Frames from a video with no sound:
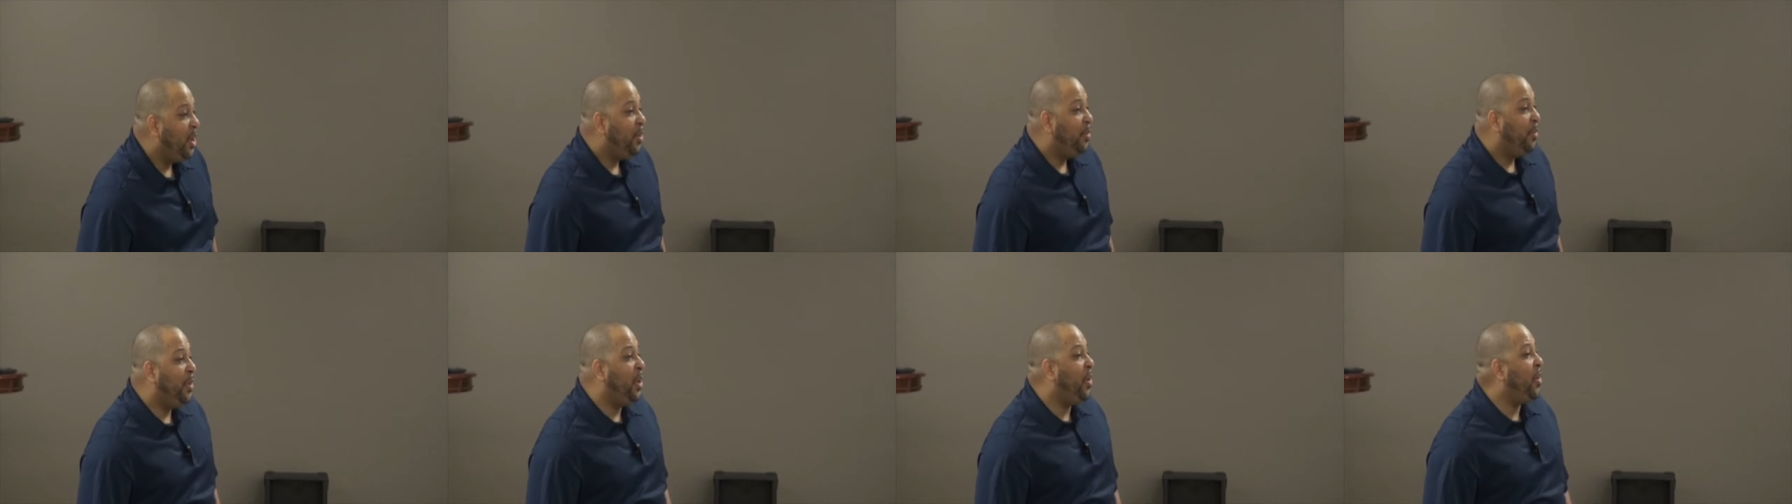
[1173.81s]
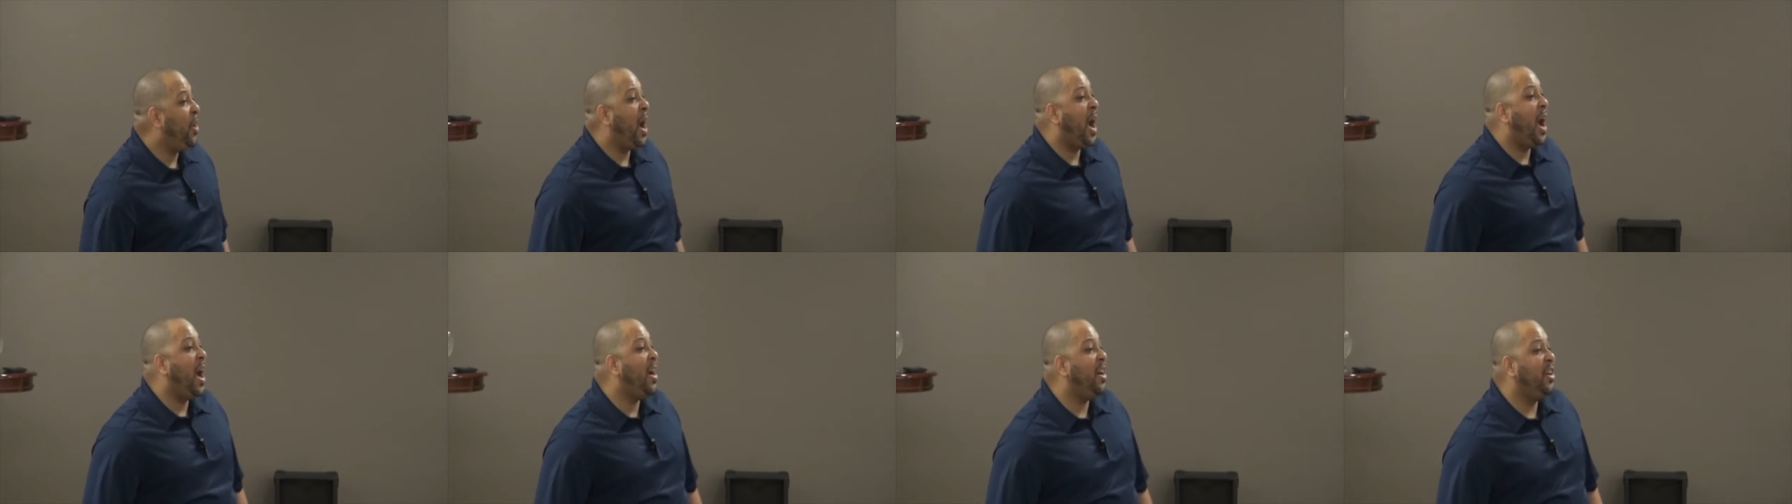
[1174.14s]
We
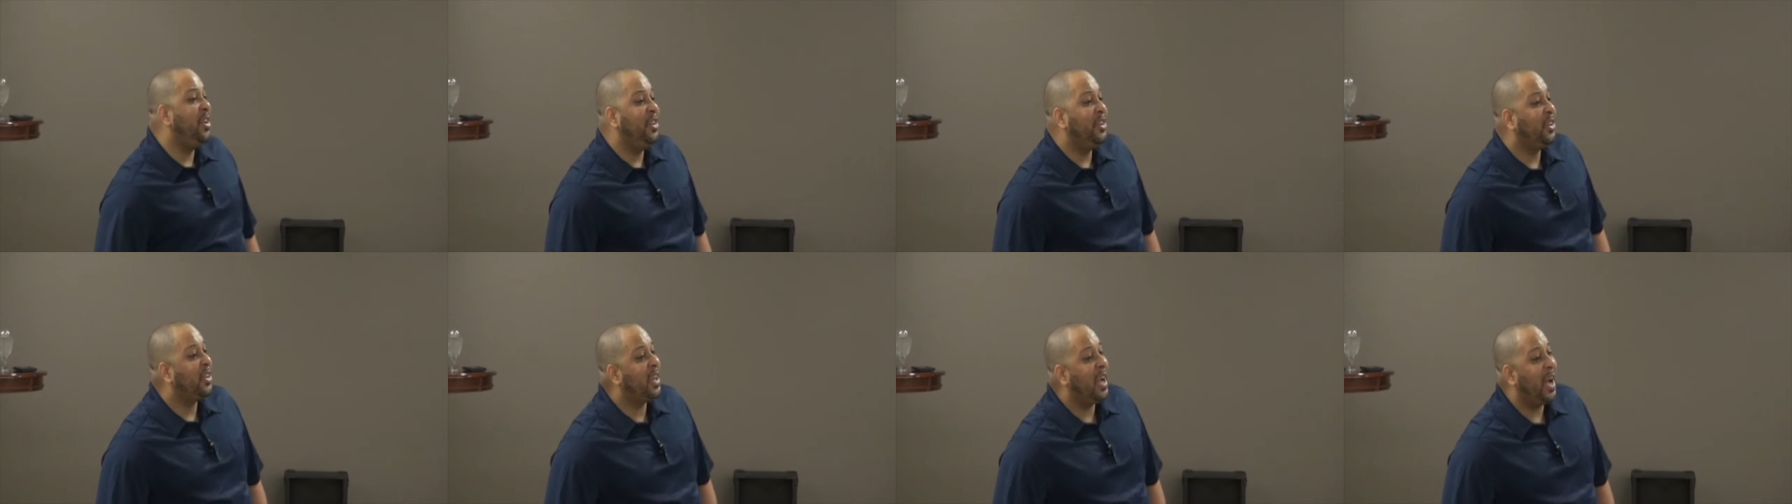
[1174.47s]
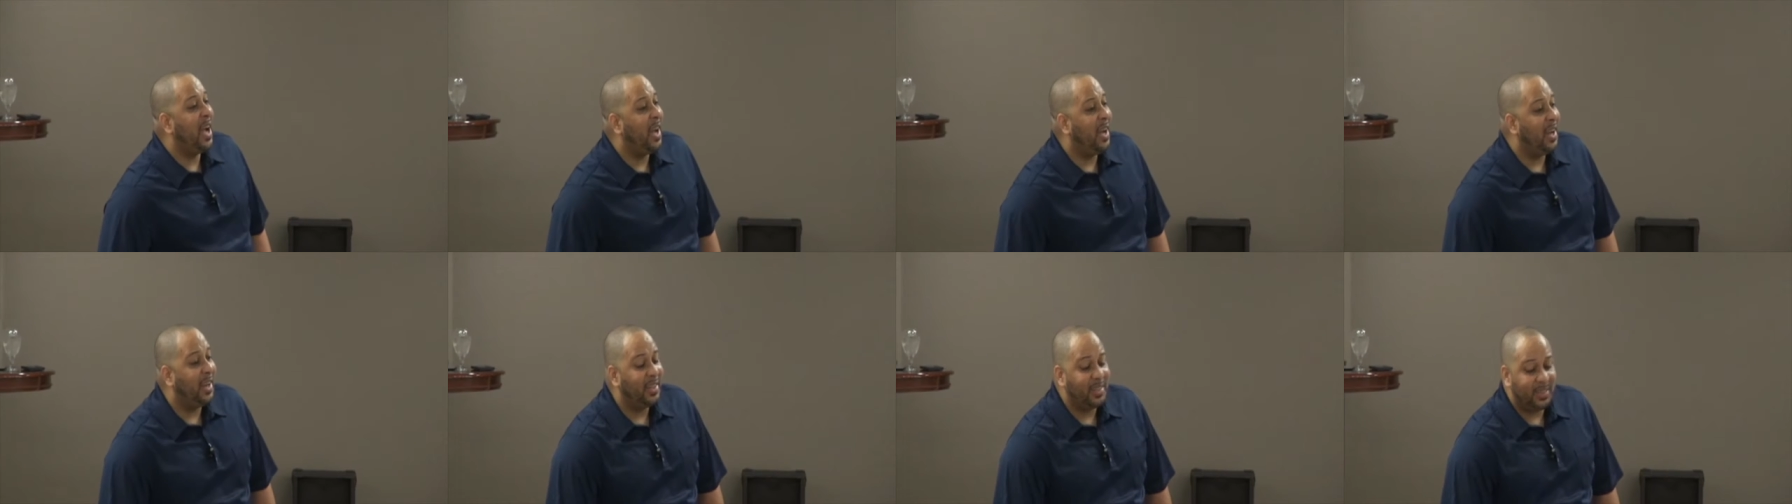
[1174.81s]
don't hire your
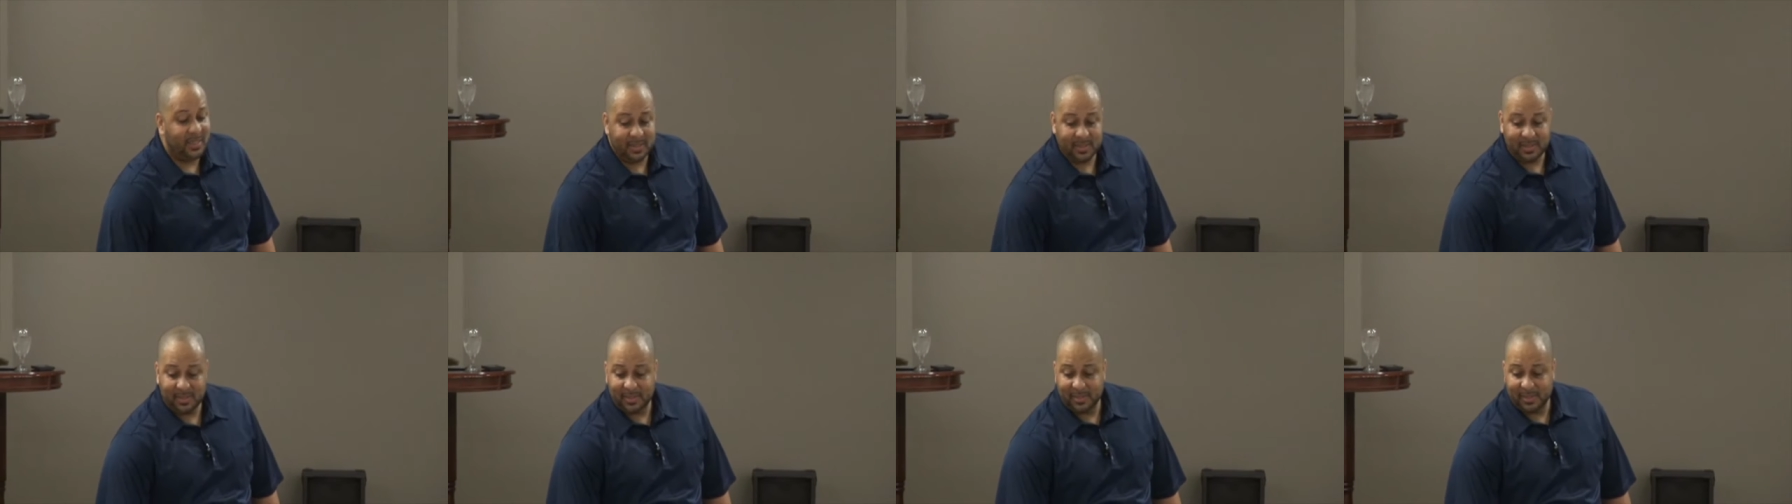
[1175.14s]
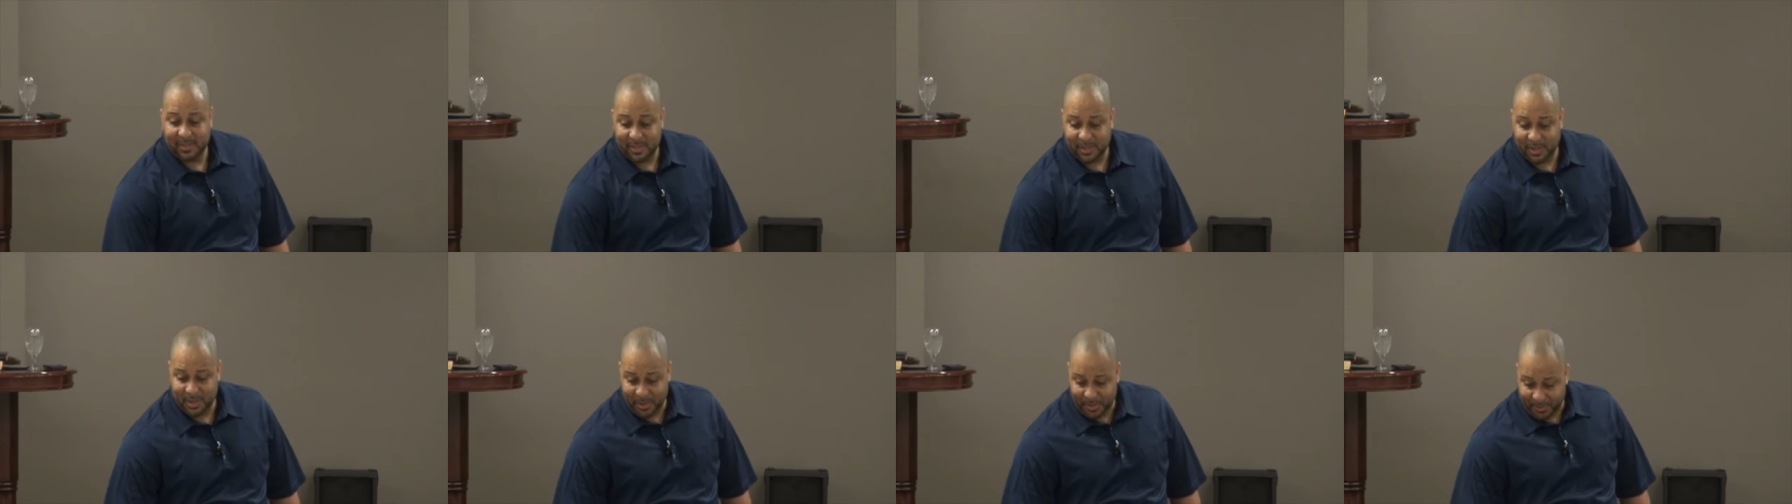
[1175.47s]
kind,
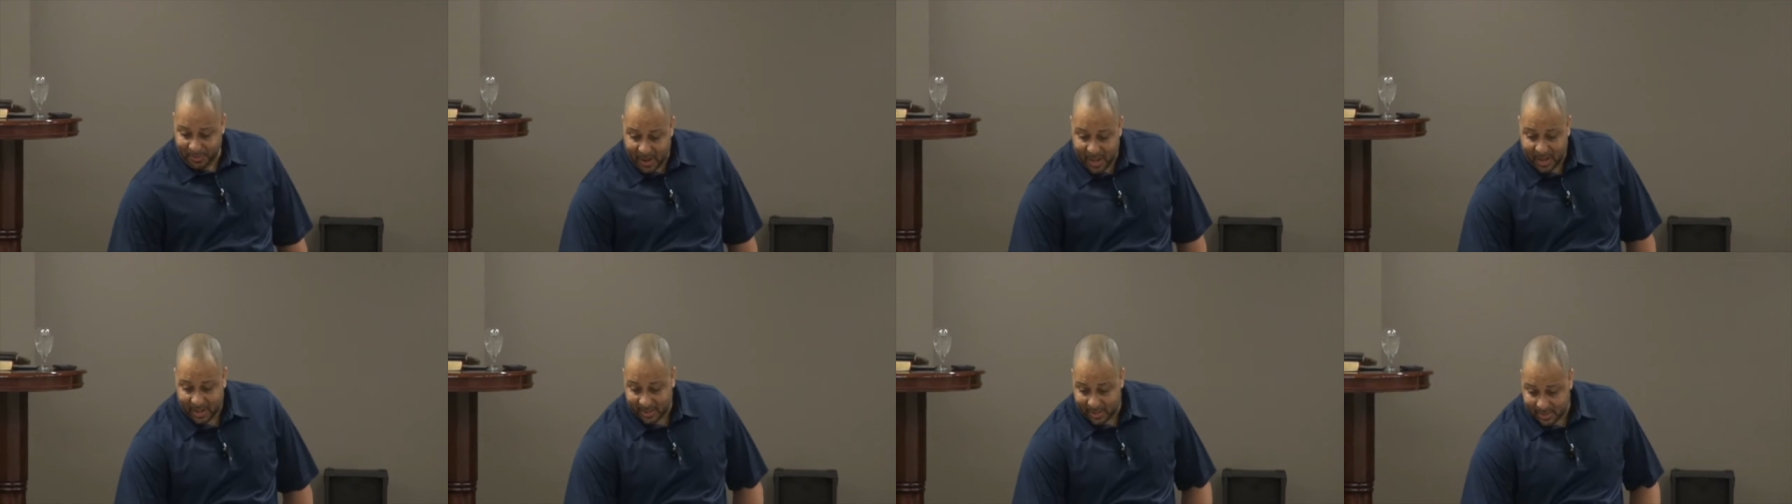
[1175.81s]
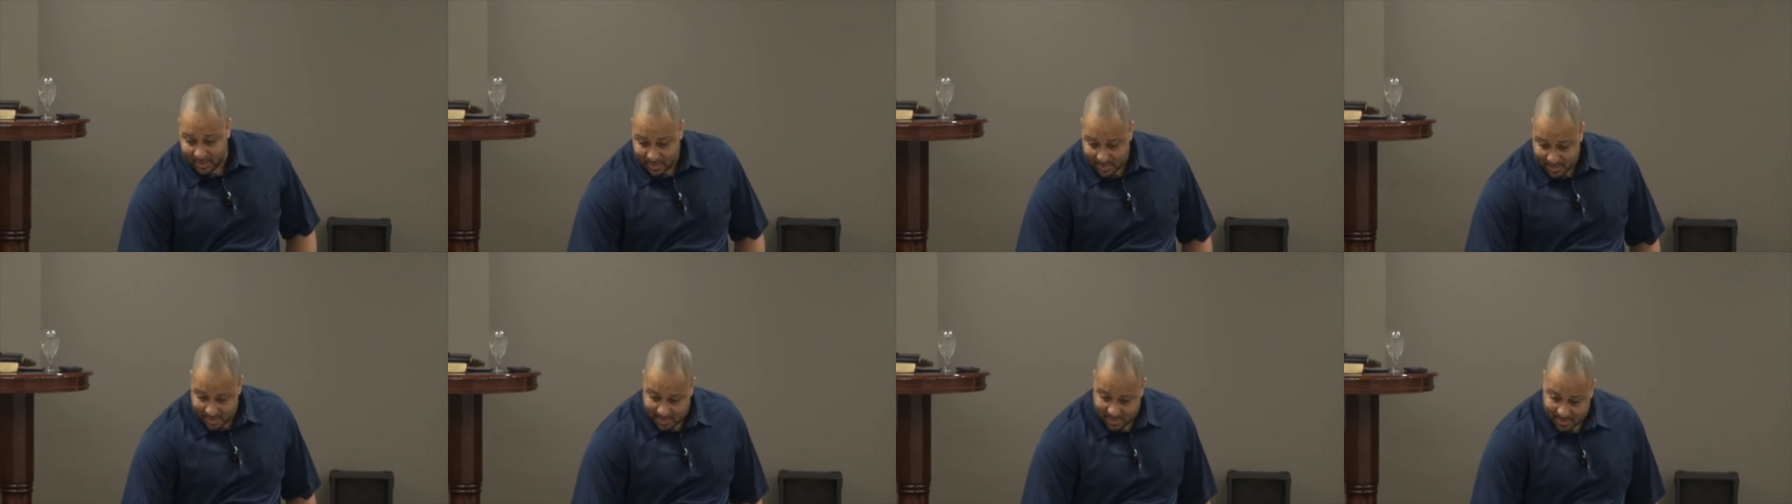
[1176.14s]
you
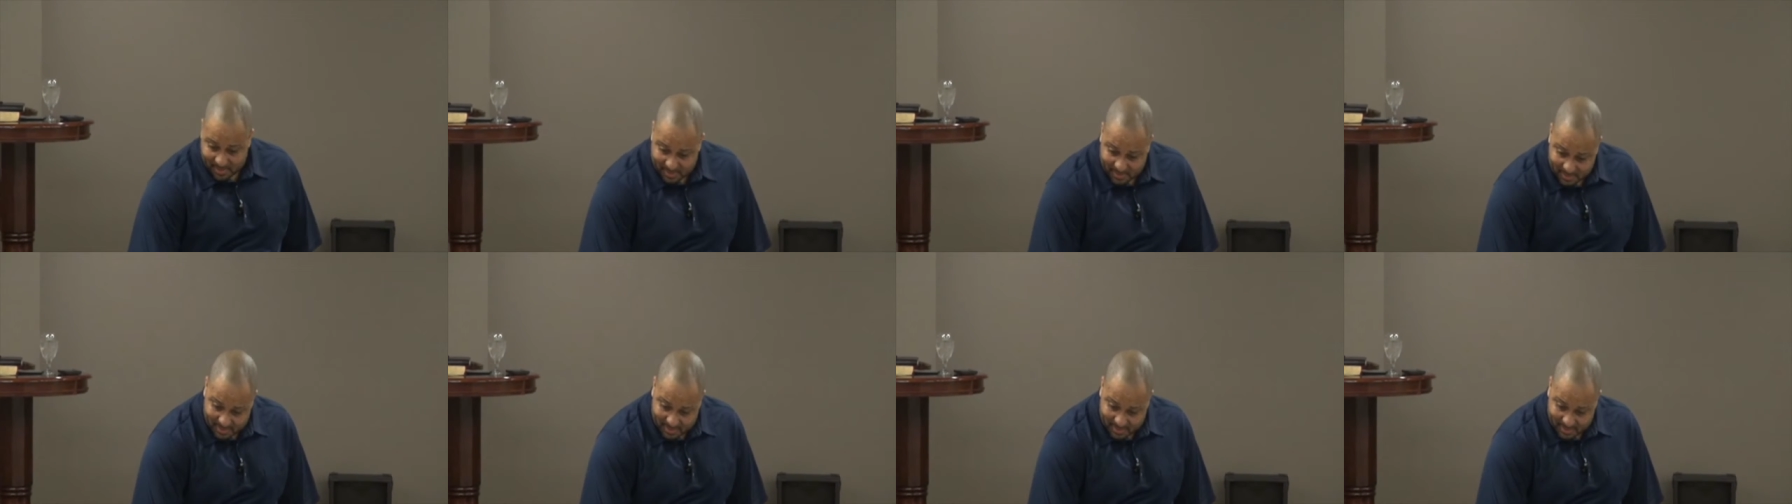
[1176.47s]
felons.